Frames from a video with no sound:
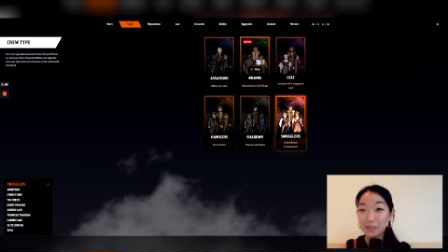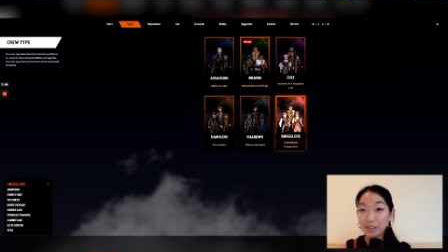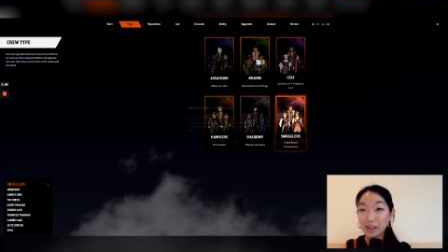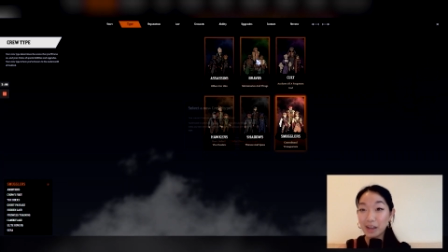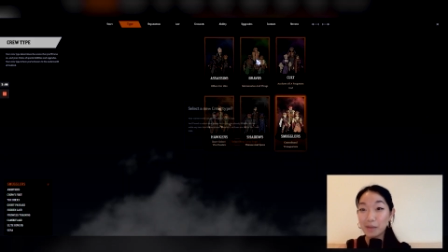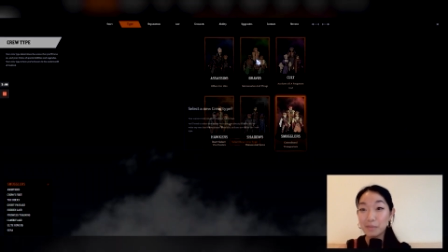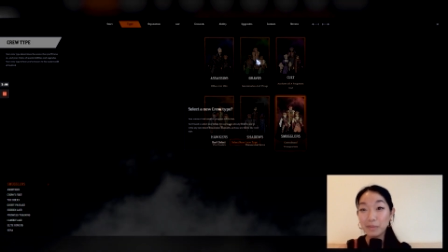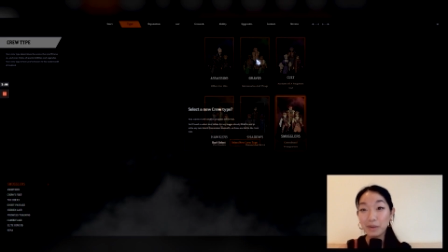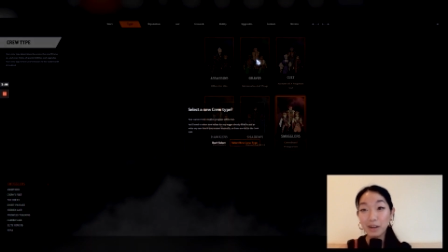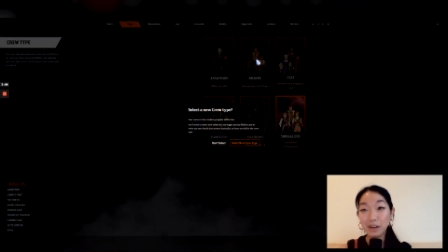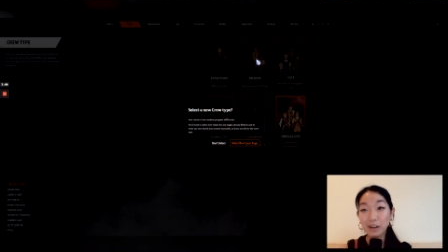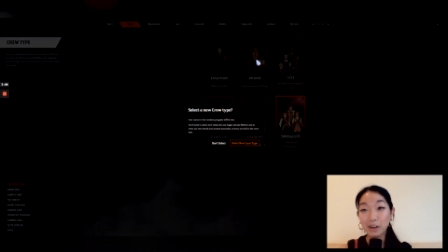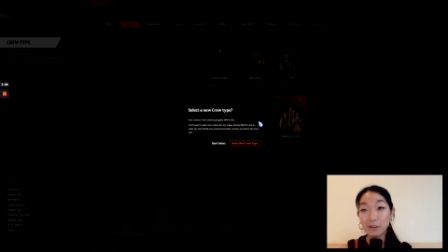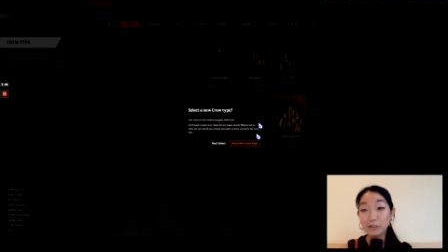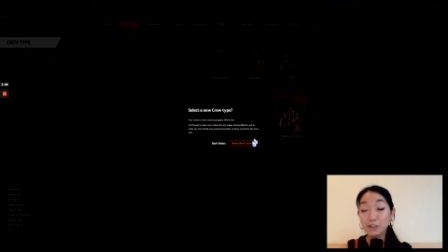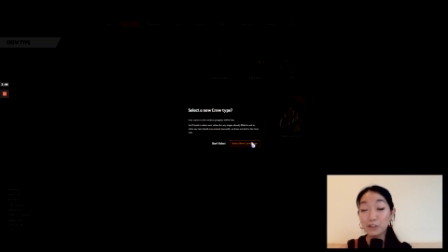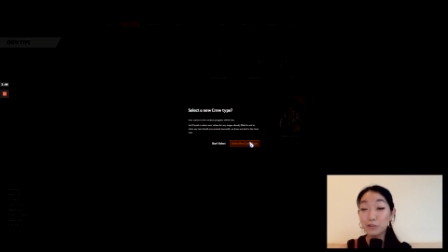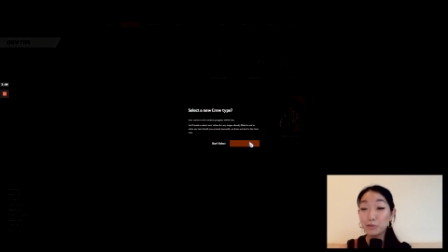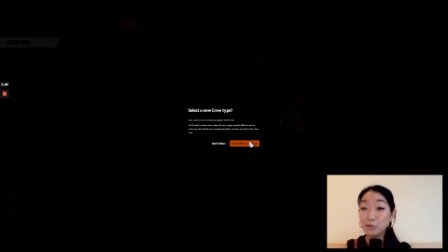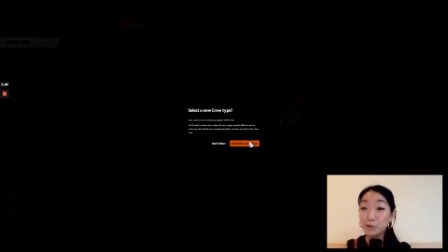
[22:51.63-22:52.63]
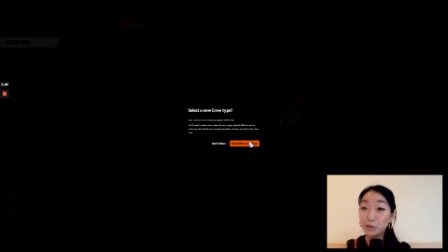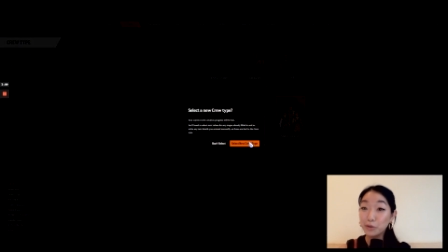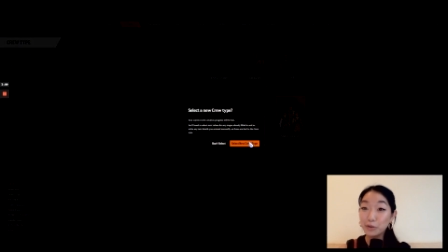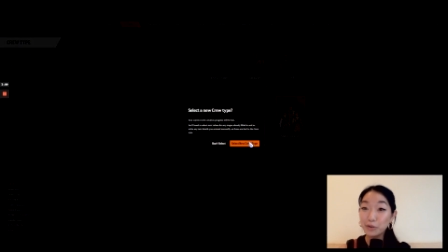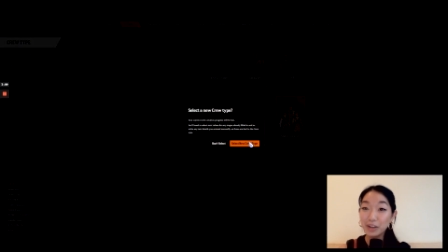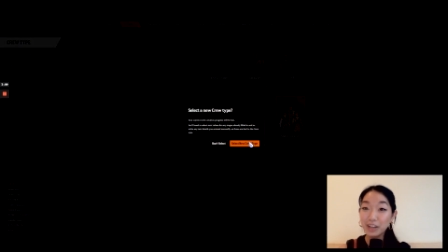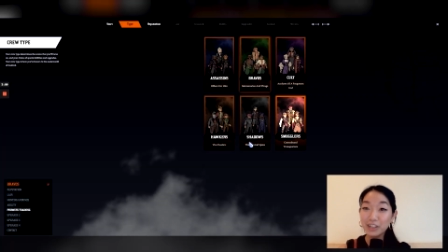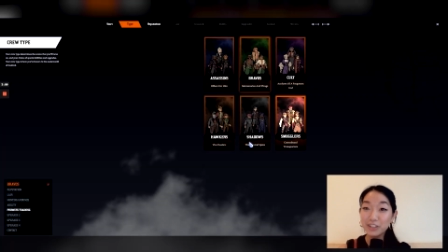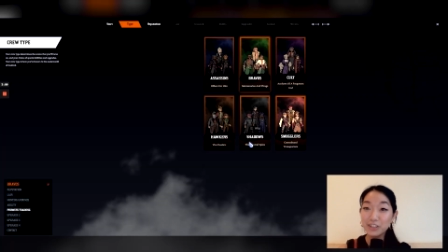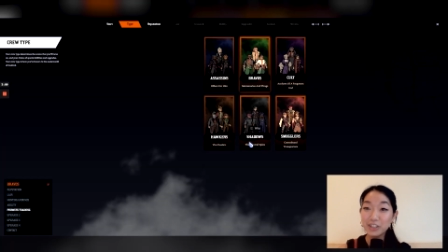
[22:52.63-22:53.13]
I'm going to go into crew
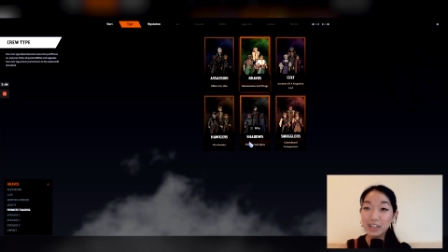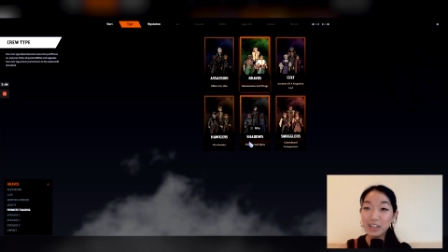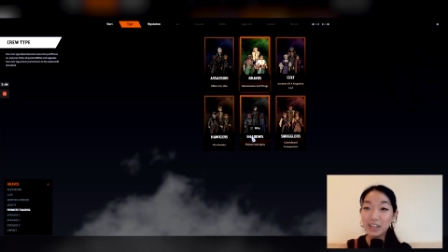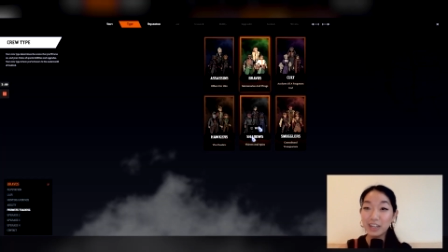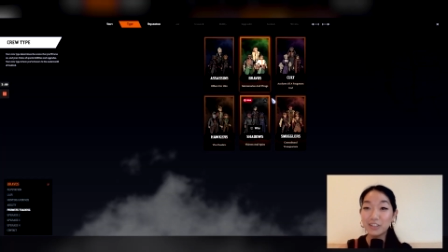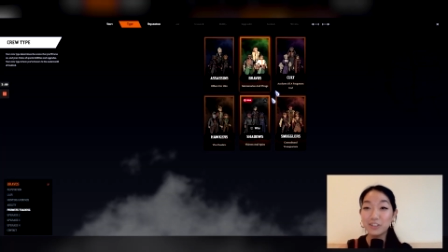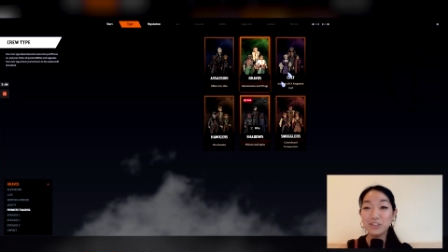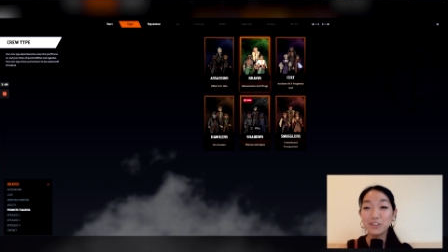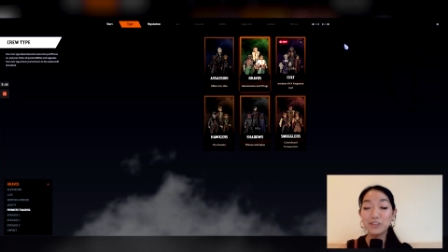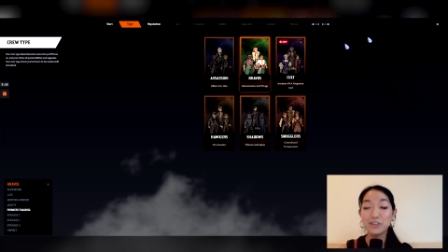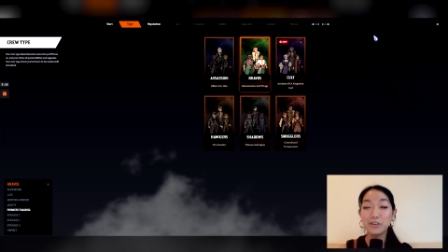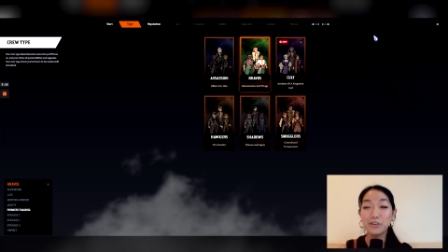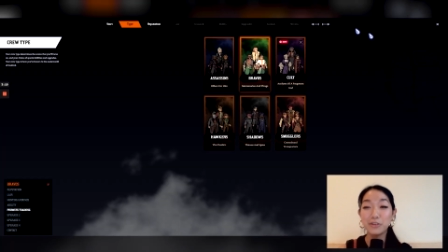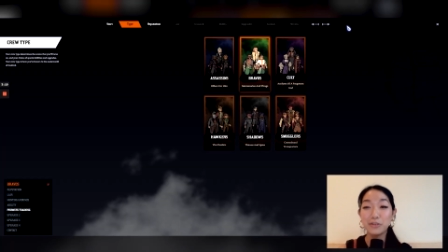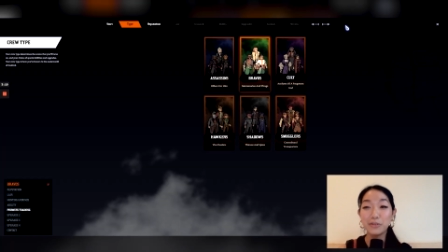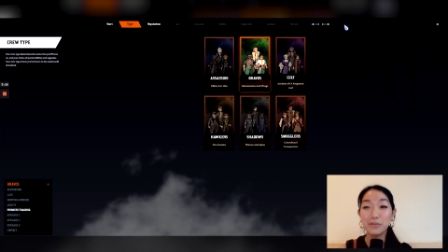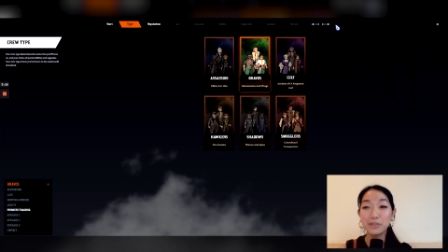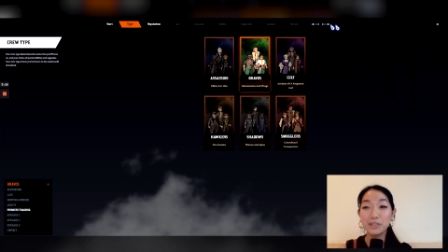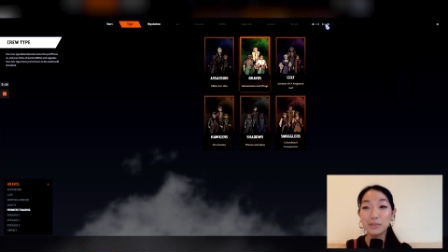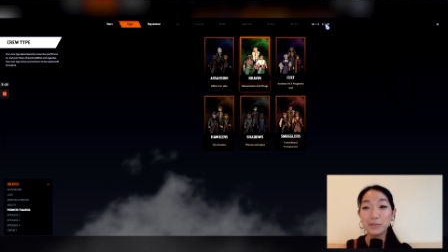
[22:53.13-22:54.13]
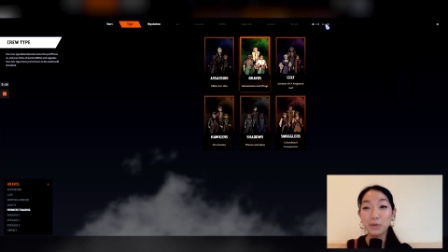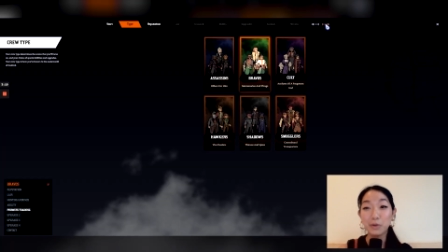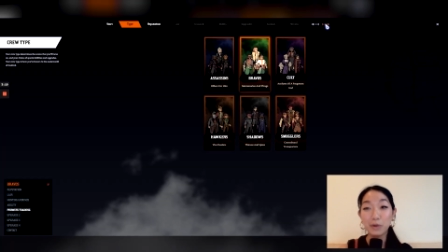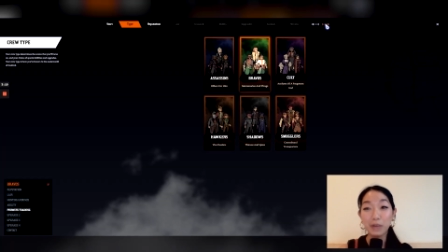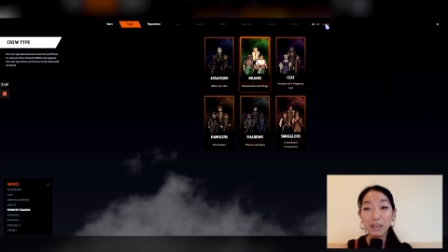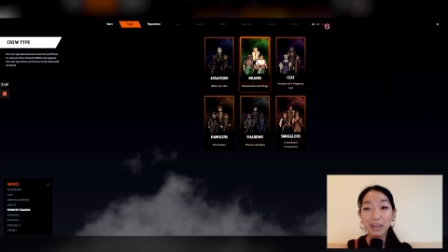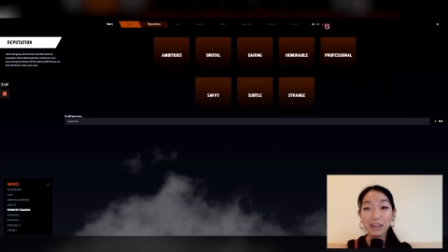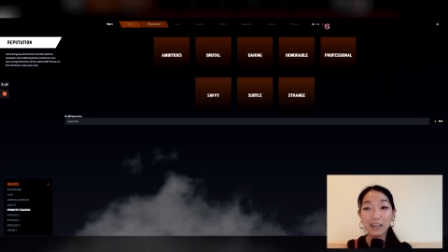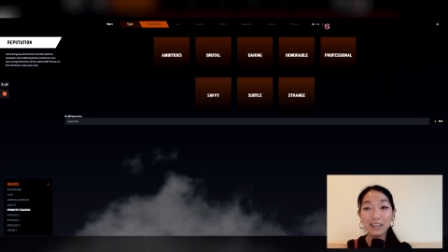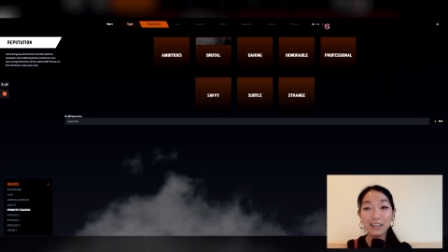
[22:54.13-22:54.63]
creation and just show you some
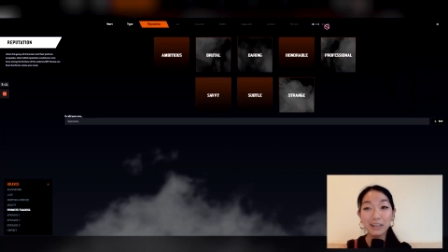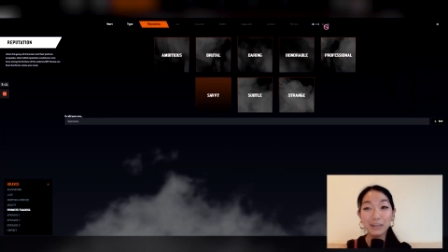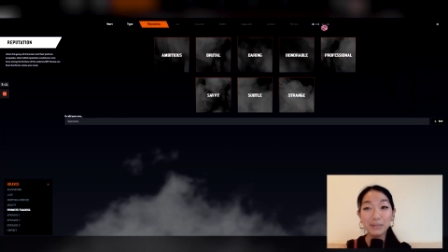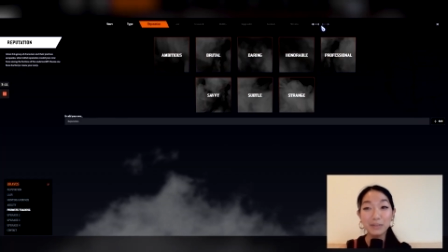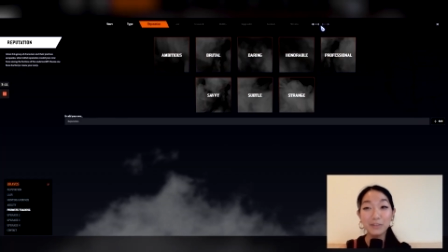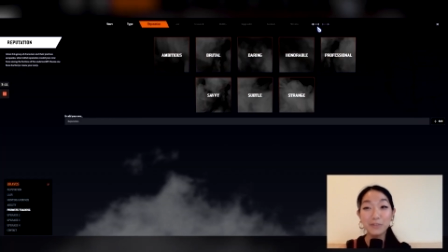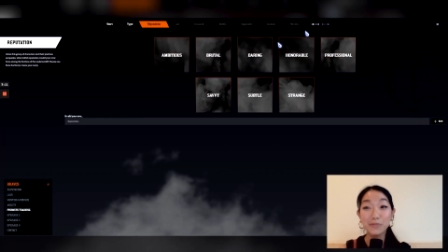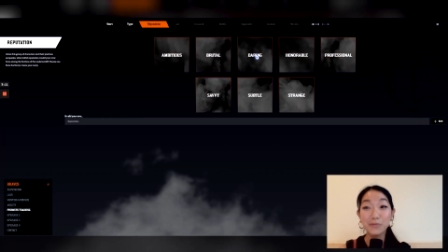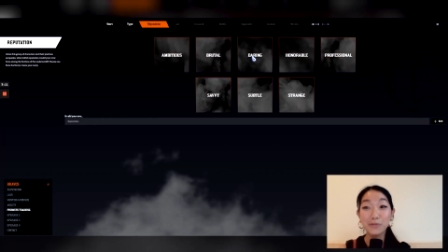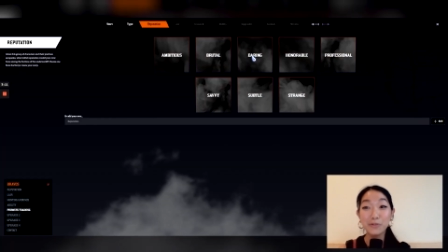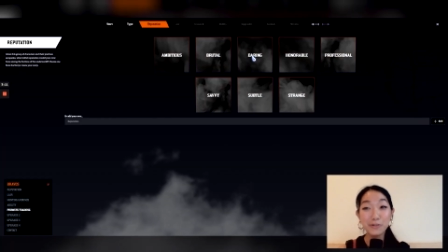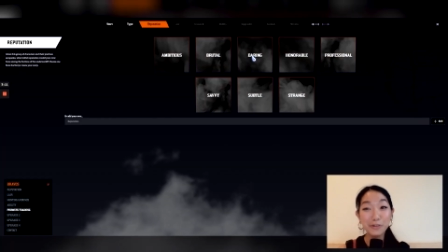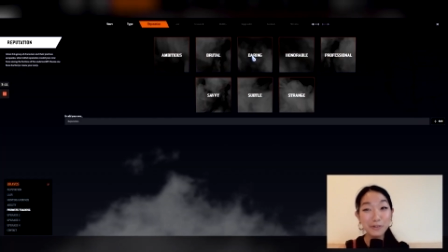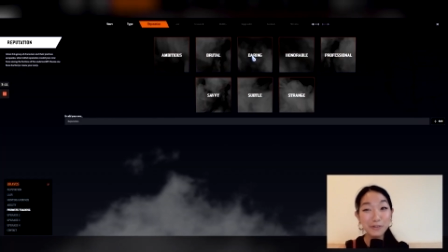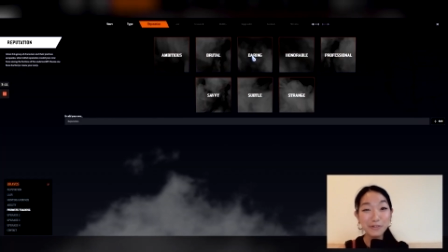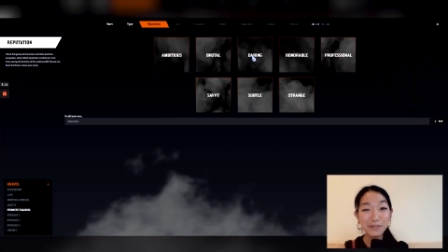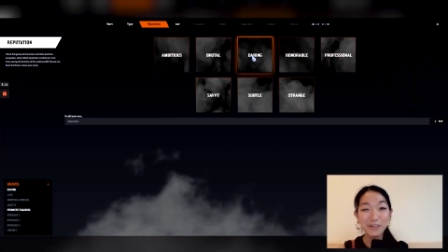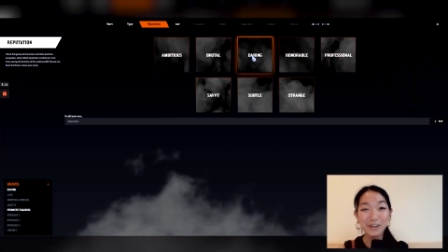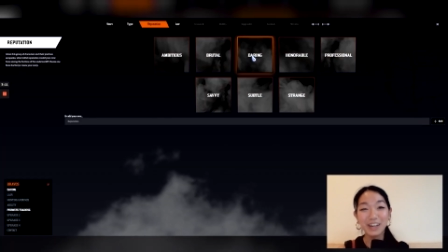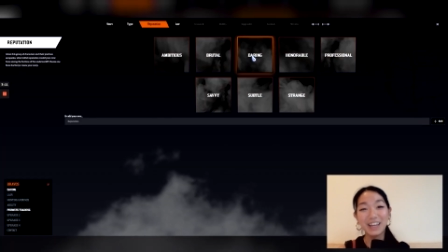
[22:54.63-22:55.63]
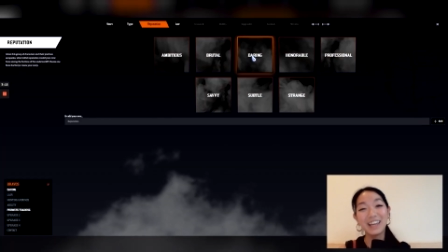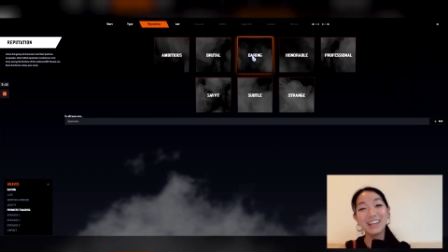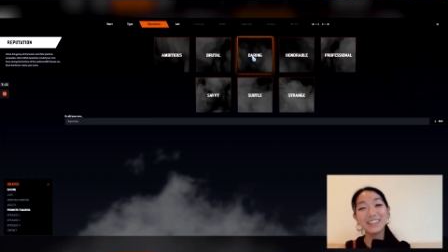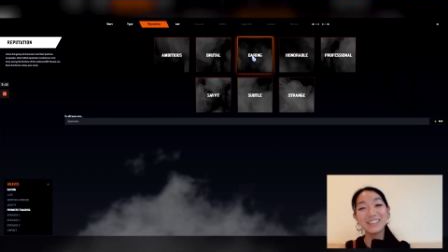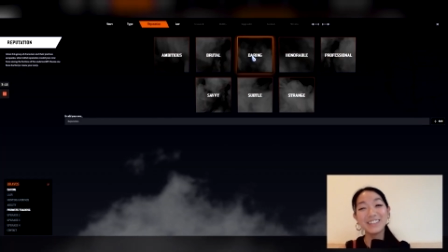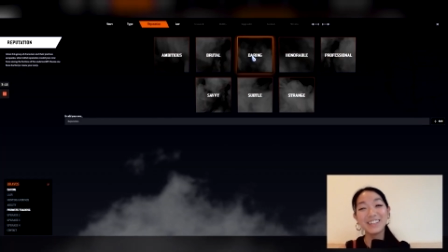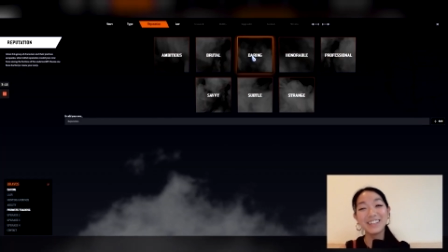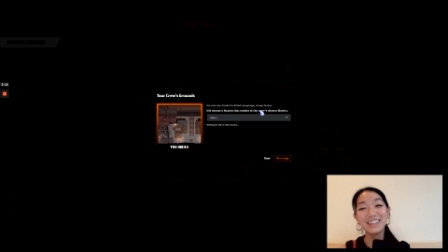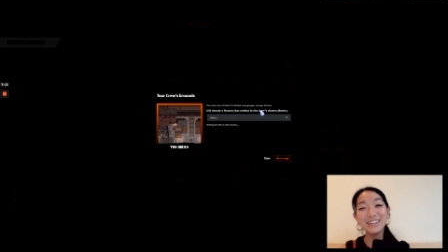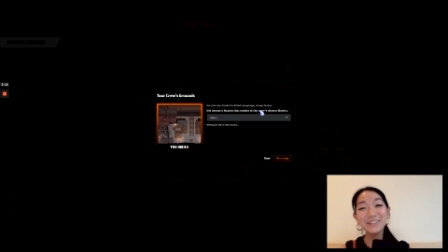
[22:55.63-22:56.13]
quick clips from crew
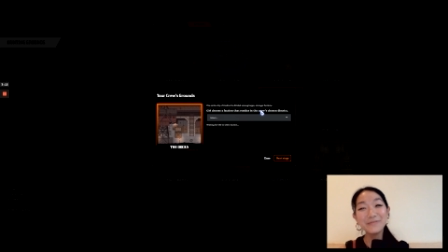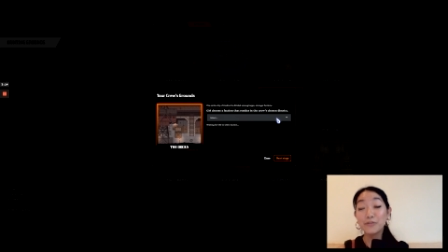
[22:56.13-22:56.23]
creation.